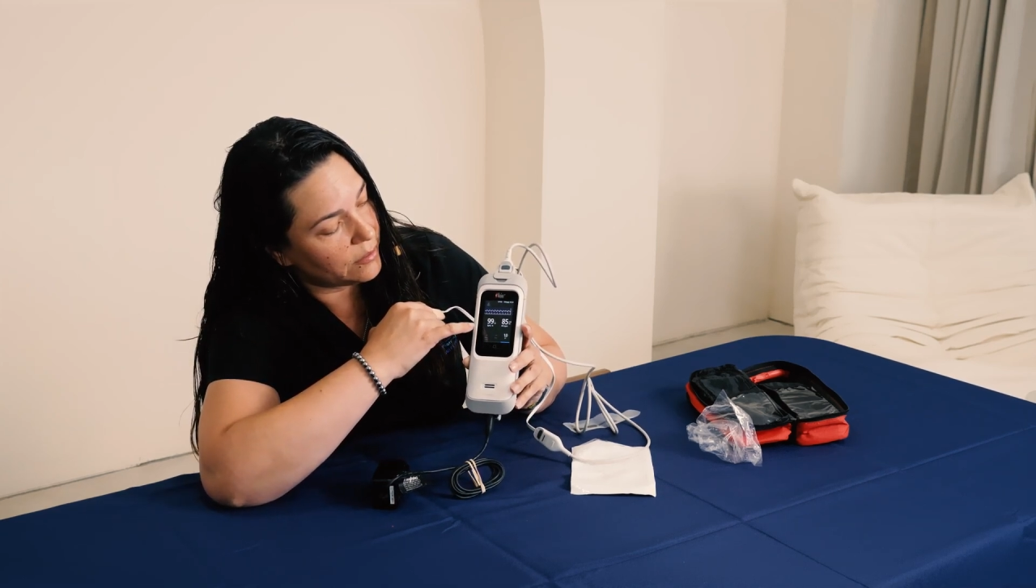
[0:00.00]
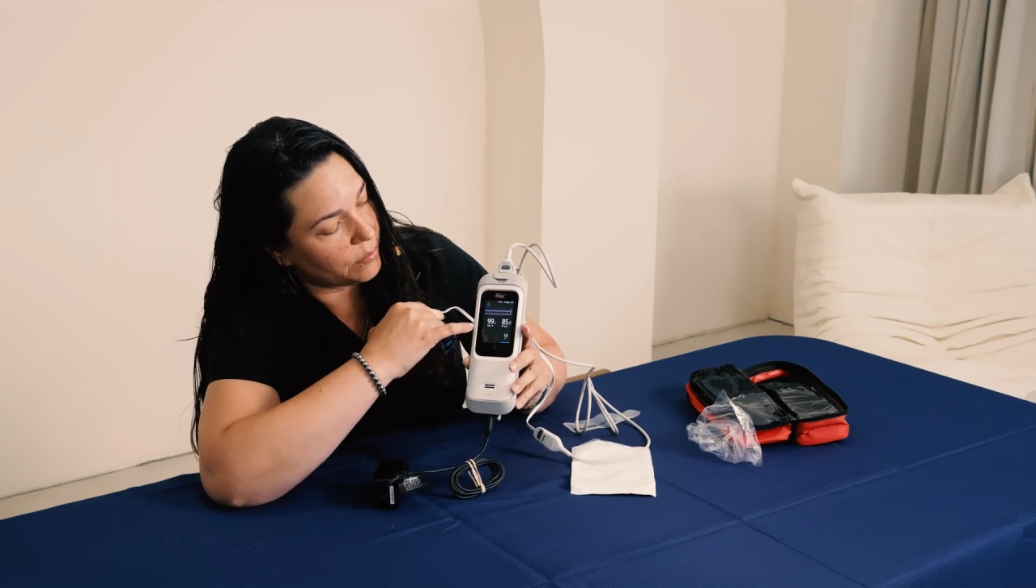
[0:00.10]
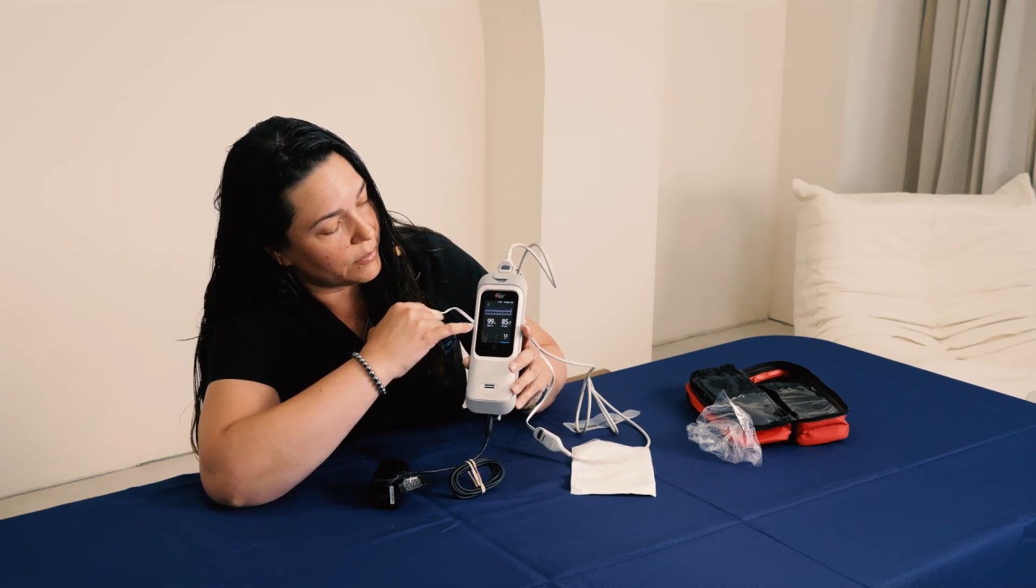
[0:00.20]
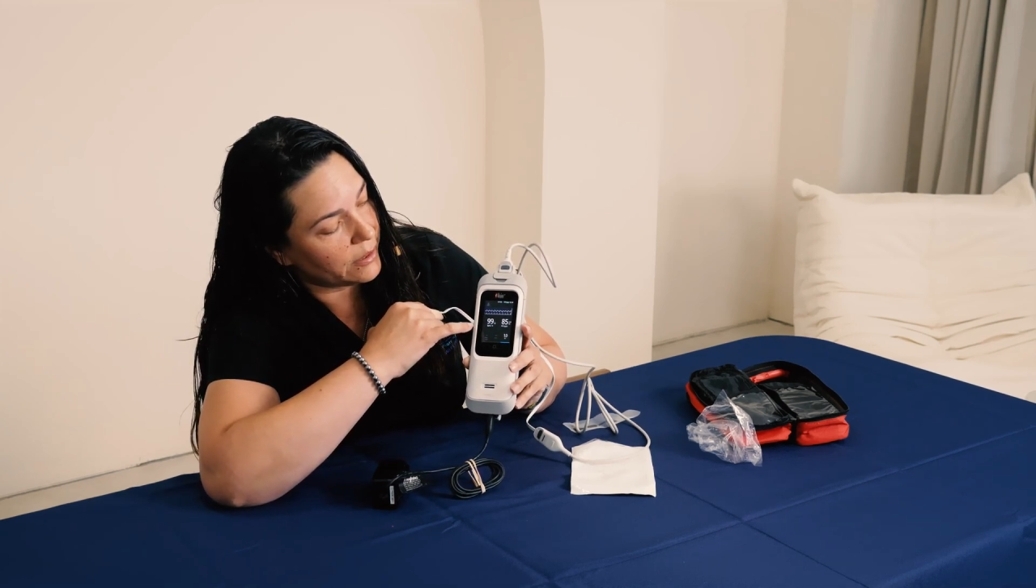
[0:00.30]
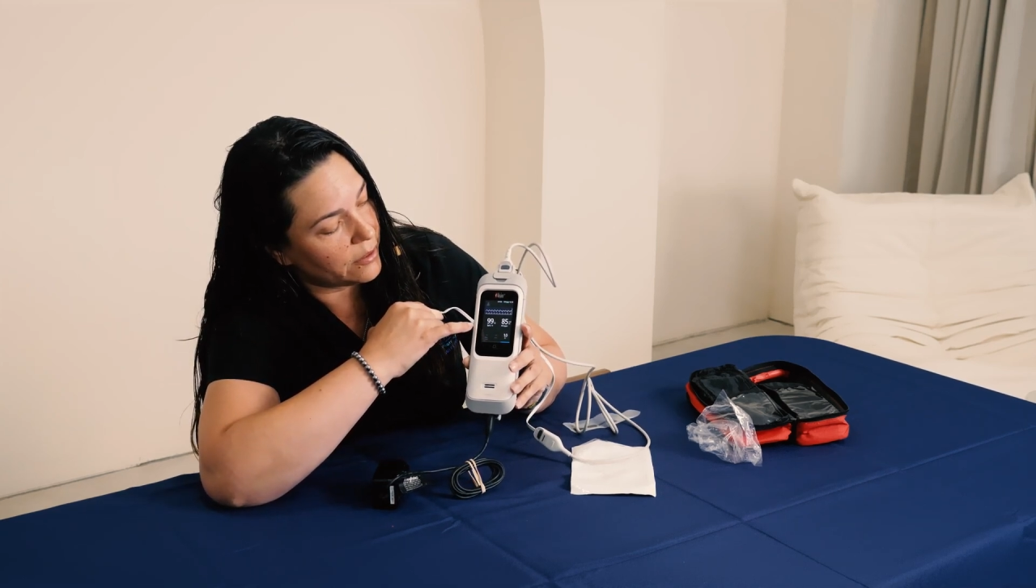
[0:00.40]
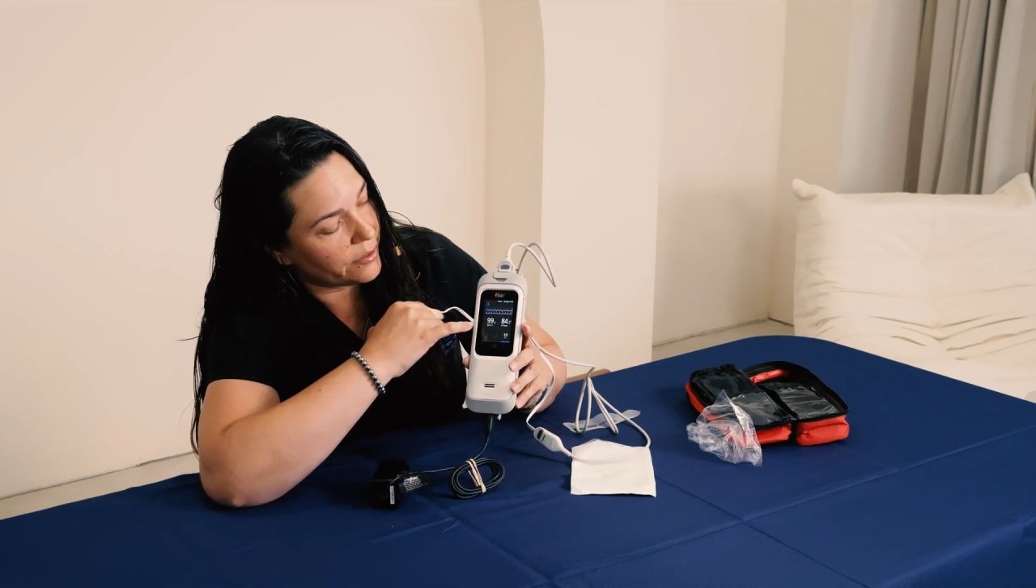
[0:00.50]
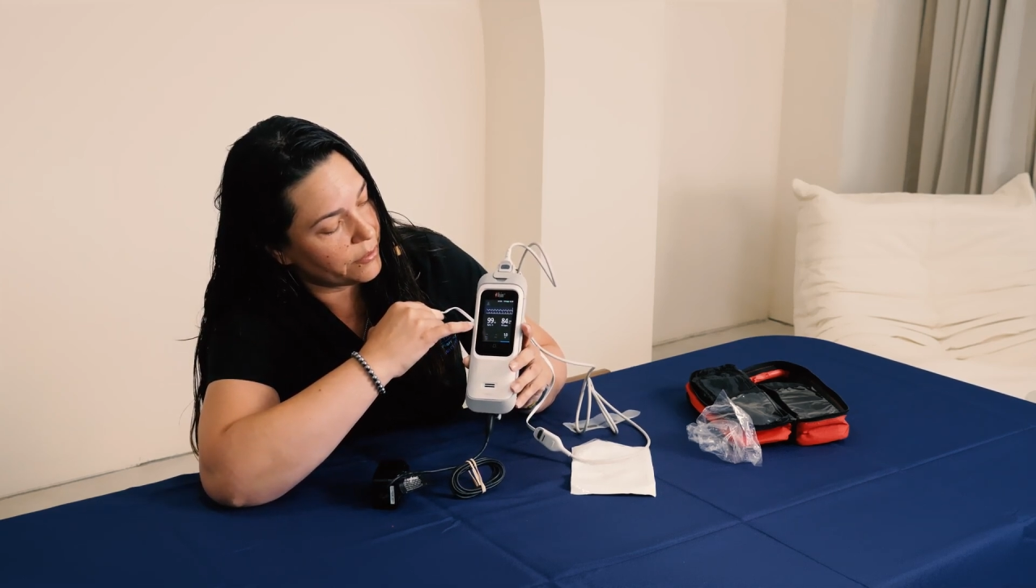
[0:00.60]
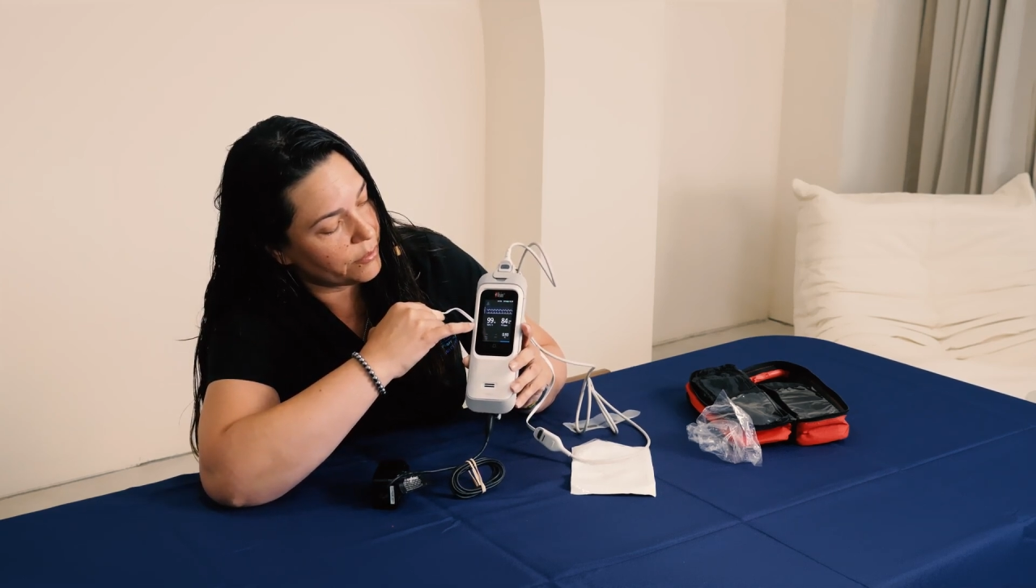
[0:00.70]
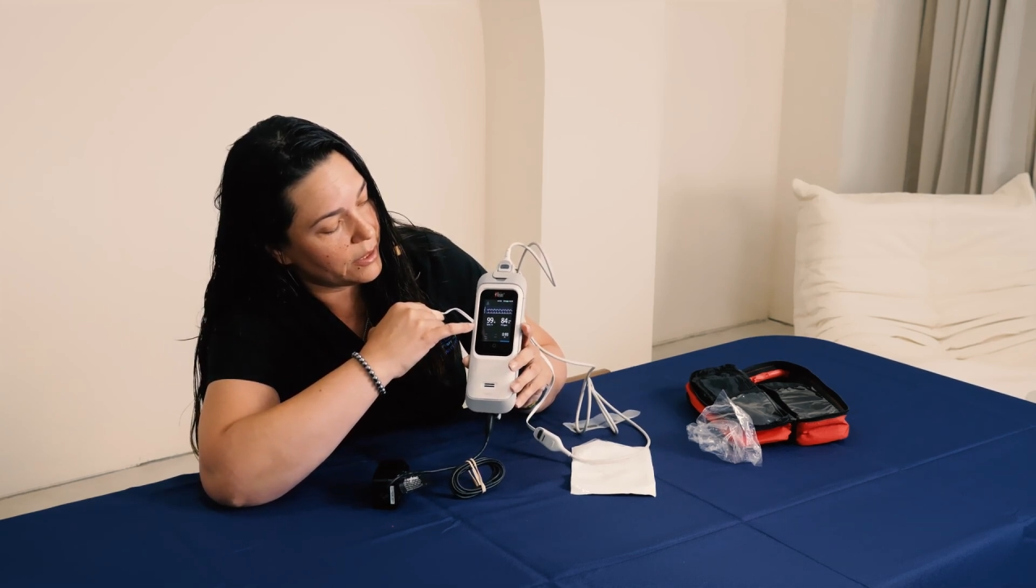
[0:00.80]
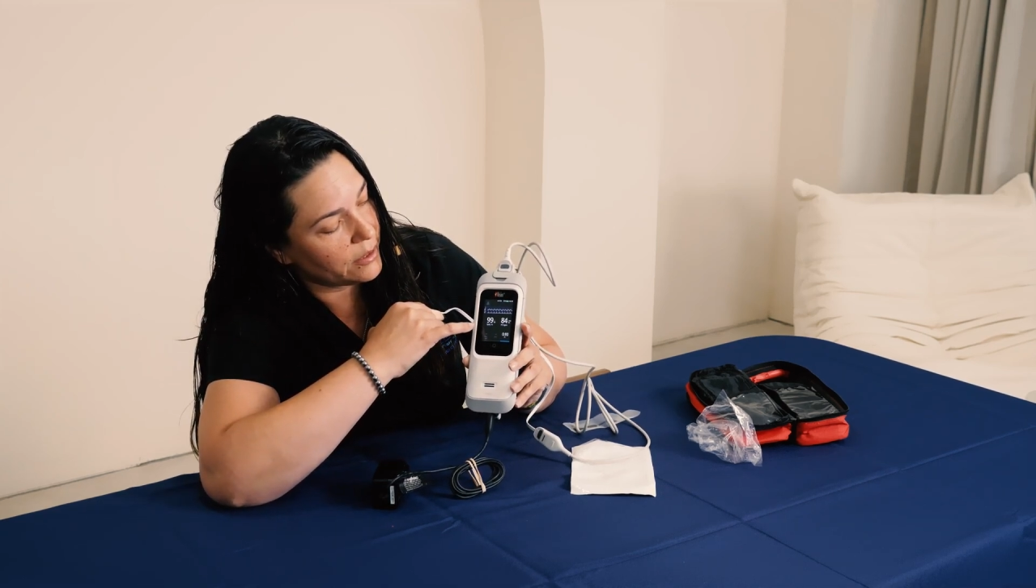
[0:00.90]
my heart
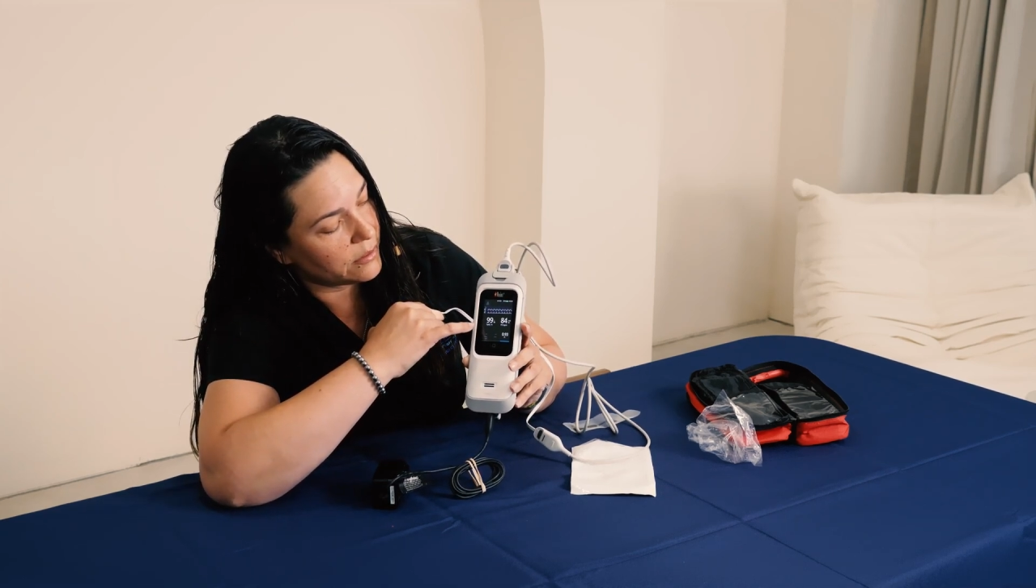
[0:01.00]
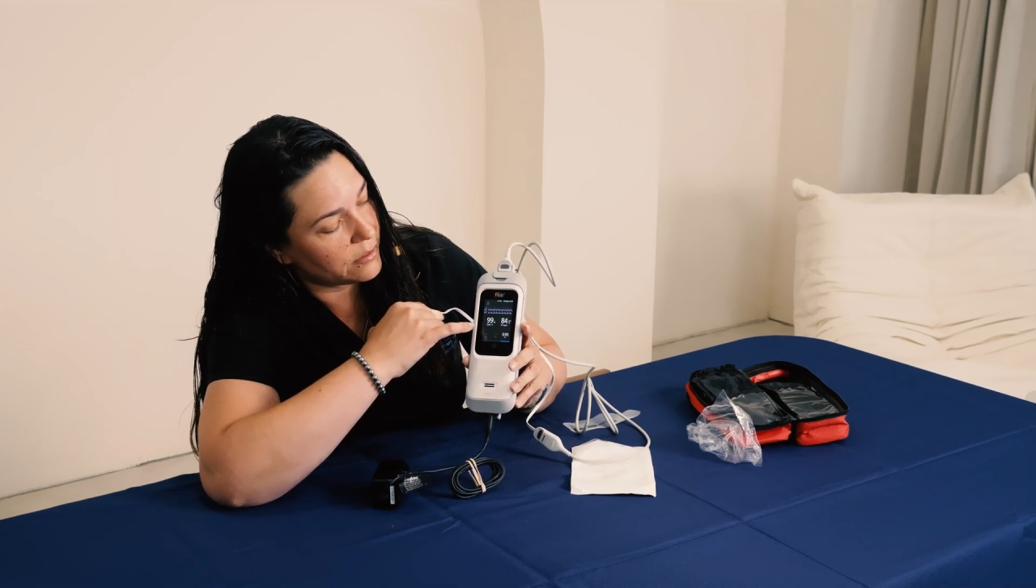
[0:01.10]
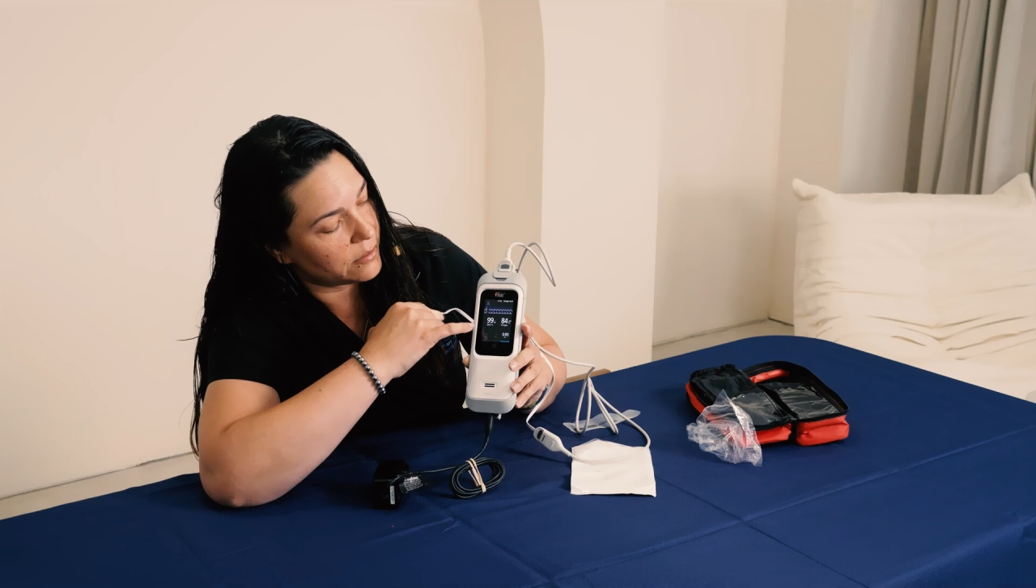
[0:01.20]
rate